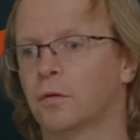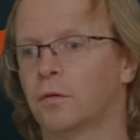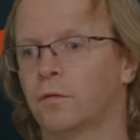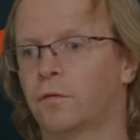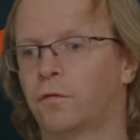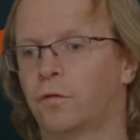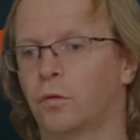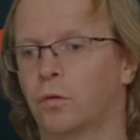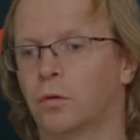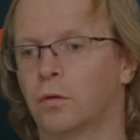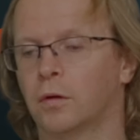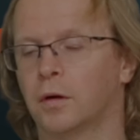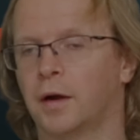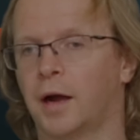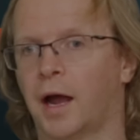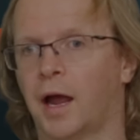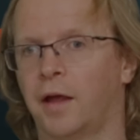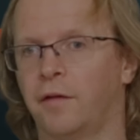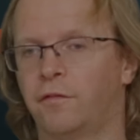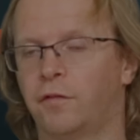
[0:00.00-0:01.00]
for
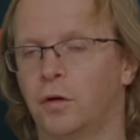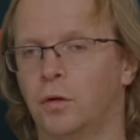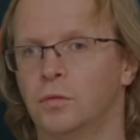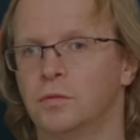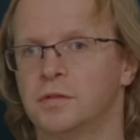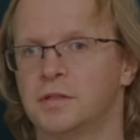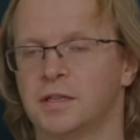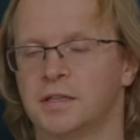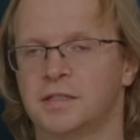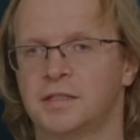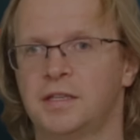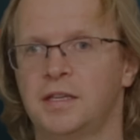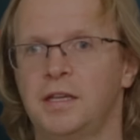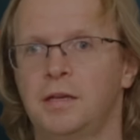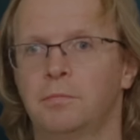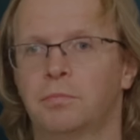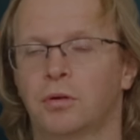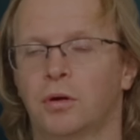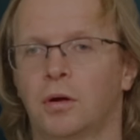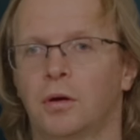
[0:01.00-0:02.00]
iPhone
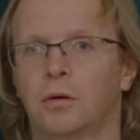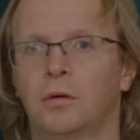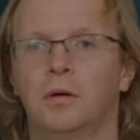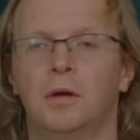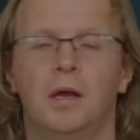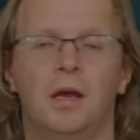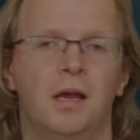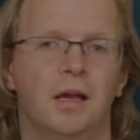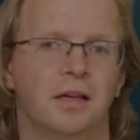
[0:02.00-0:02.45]
16 Pro,